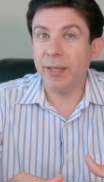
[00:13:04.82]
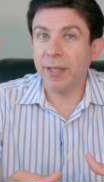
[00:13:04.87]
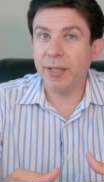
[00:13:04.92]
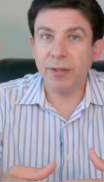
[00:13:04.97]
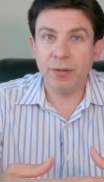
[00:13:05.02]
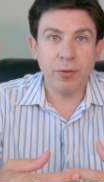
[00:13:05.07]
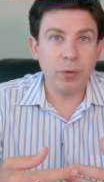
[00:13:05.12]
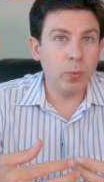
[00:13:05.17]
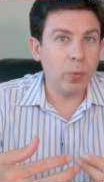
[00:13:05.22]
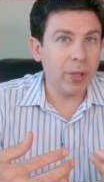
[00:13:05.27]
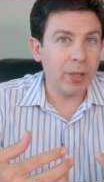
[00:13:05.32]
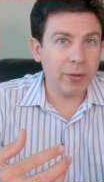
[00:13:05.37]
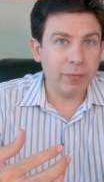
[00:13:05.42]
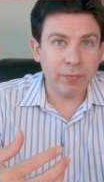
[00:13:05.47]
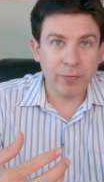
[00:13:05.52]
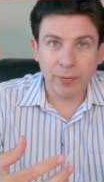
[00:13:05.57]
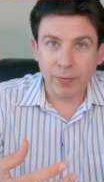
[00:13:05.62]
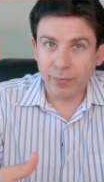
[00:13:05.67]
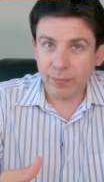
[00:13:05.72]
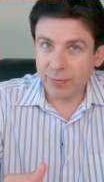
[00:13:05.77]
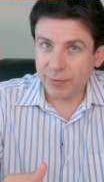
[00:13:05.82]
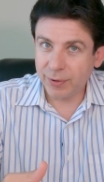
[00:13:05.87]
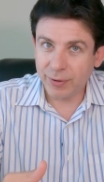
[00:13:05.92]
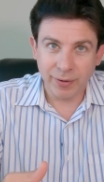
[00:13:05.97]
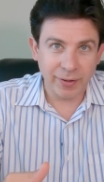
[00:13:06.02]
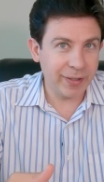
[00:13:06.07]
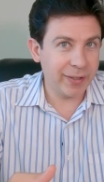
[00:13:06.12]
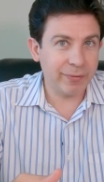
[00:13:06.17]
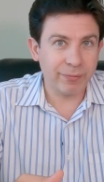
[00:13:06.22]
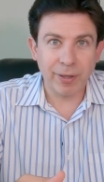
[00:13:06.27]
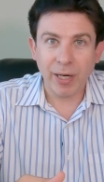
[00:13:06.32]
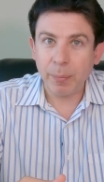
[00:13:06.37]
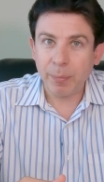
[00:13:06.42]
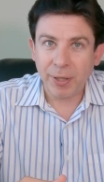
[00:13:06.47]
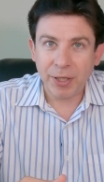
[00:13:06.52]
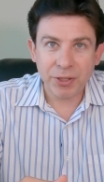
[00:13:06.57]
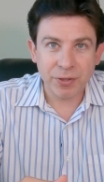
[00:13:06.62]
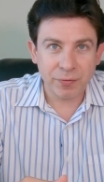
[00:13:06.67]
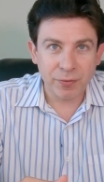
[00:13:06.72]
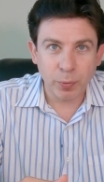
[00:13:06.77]
they can do well for, till the
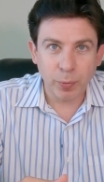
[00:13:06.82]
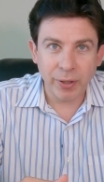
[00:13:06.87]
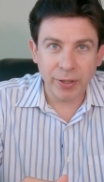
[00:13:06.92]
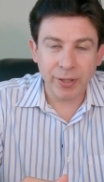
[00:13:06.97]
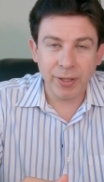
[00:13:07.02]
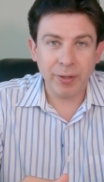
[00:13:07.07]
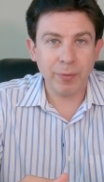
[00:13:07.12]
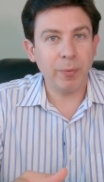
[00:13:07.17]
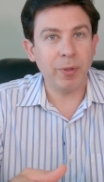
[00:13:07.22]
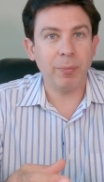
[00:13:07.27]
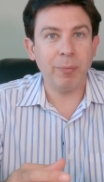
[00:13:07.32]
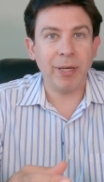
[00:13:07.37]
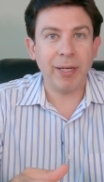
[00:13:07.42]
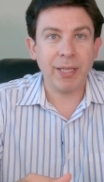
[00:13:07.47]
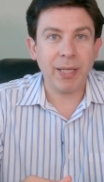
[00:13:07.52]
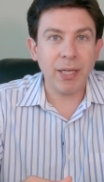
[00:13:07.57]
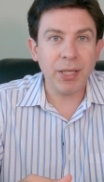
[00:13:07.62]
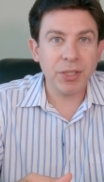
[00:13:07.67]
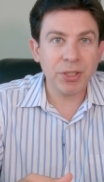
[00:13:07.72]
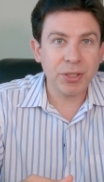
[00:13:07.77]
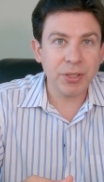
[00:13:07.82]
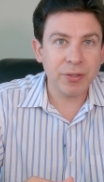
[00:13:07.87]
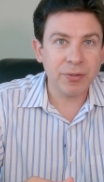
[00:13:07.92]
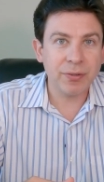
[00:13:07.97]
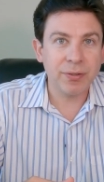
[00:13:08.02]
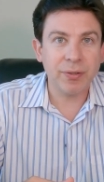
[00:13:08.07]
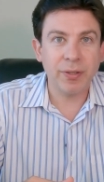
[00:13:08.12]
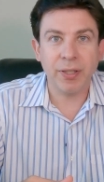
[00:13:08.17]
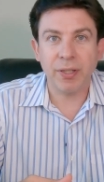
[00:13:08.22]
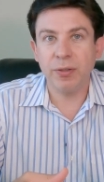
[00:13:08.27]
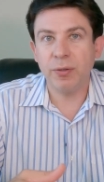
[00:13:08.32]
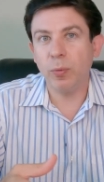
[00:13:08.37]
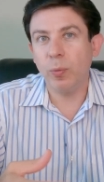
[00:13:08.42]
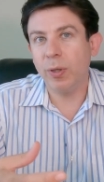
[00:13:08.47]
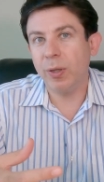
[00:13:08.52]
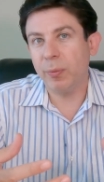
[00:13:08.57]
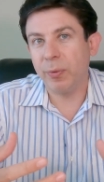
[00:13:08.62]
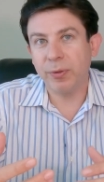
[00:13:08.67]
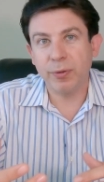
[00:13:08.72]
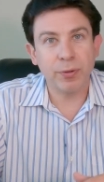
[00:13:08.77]
ripe age of twenty with medications, they can do
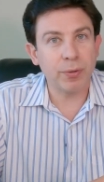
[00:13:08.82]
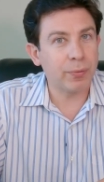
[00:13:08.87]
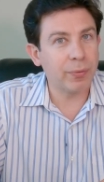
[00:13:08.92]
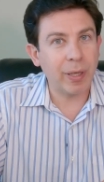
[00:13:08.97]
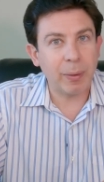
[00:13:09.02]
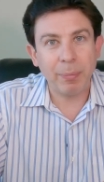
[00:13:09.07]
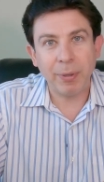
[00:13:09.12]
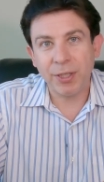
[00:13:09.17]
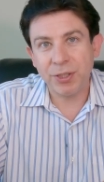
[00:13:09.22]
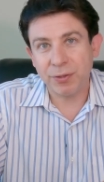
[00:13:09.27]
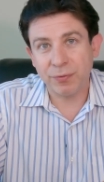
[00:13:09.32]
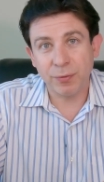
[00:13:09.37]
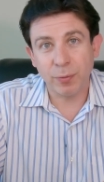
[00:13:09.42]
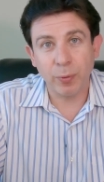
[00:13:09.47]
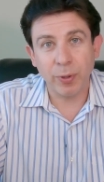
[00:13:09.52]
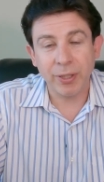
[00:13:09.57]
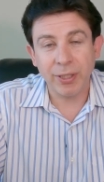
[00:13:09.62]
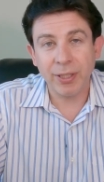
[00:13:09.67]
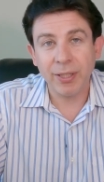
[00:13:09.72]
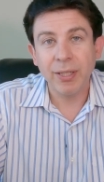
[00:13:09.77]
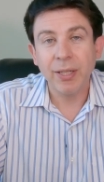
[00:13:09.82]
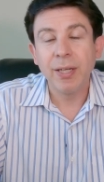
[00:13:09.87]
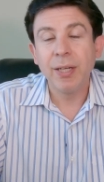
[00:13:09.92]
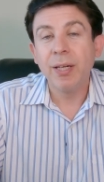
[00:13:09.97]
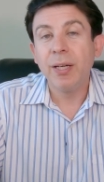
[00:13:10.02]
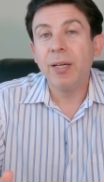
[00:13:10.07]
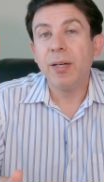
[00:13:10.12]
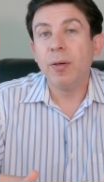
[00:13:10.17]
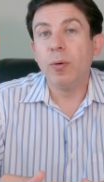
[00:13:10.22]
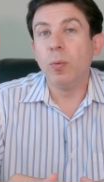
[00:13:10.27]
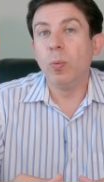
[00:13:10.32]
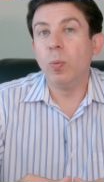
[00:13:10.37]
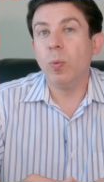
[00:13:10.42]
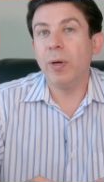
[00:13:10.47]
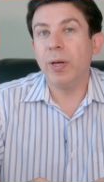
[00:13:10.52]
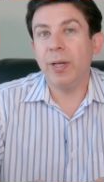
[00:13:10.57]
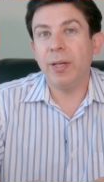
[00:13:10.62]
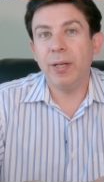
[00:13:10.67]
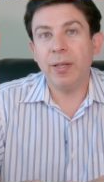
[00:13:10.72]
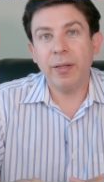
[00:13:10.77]
well with the ripe age of twenty
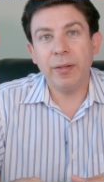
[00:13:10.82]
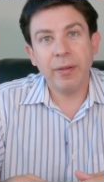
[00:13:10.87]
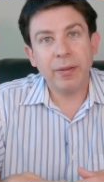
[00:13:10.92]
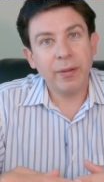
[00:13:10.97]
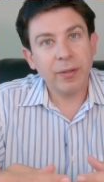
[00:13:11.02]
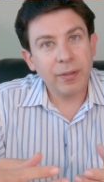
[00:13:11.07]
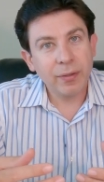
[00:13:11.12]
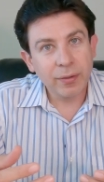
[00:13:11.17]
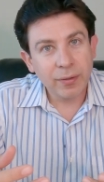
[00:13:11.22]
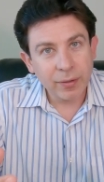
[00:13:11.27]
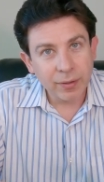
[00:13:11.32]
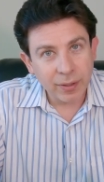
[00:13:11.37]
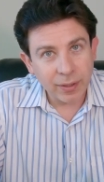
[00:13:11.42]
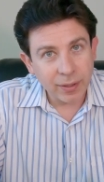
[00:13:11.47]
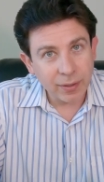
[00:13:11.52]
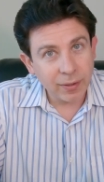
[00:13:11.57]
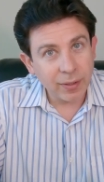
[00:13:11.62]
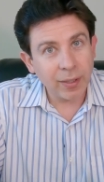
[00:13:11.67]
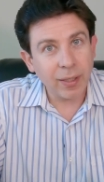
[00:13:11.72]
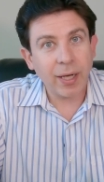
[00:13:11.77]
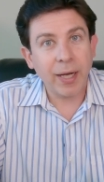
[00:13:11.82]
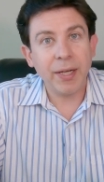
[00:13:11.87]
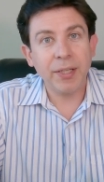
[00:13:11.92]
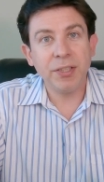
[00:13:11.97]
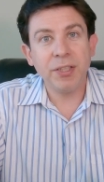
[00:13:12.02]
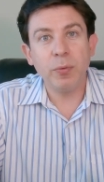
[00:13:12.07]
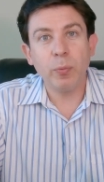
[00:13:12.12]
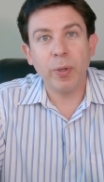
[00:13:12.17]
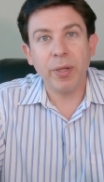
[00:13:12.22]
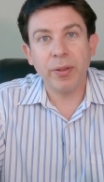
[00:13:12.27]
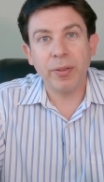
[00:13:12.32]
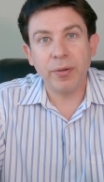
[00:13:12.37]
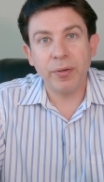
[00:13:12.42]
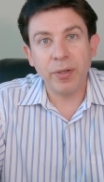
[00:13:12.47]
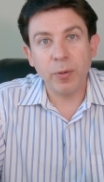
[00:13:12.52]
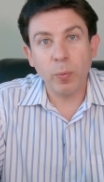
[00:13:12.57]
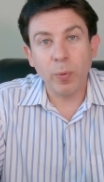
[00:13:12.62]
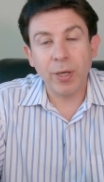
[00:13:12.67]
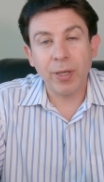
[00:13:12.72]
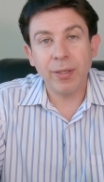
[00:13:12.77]
with the iodine one
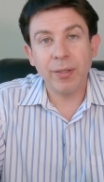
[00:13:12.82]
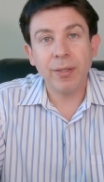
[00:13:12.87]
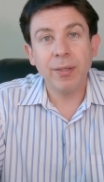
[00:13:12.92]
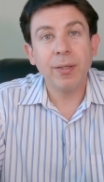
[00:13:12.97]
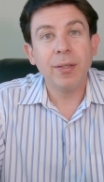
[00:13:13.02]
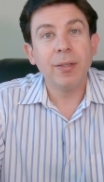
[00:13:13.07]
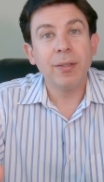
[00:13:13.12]
thirty-one